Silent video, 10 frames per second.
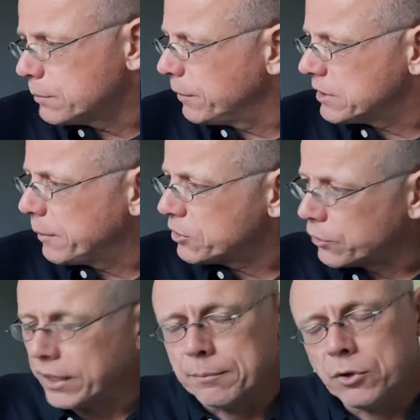It's a bit
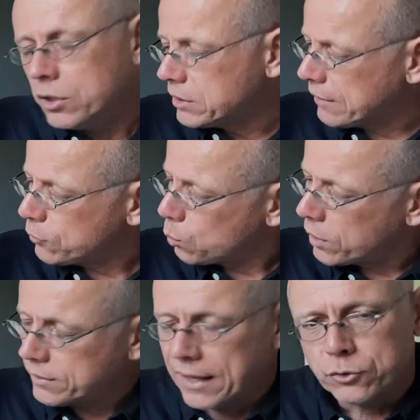tricky, because if you
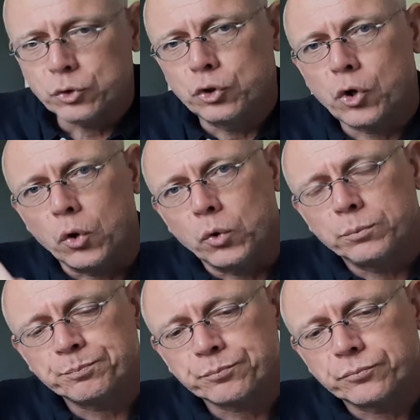want that to
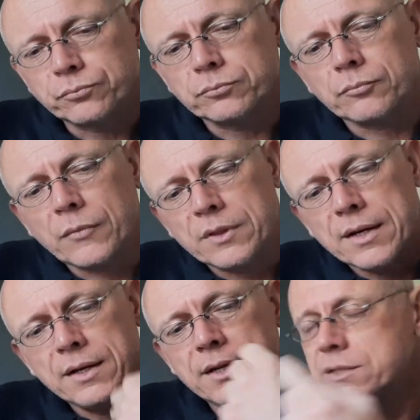grow,
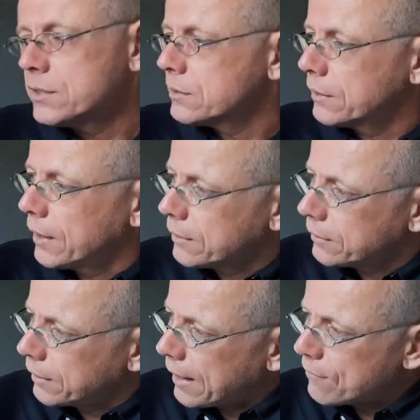that means that
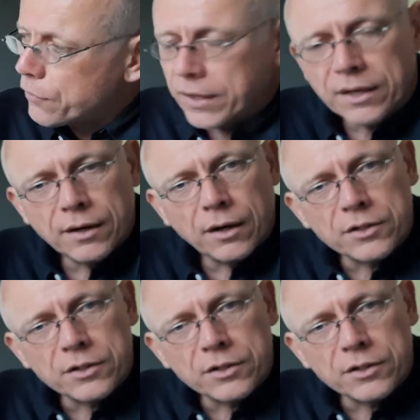everything in there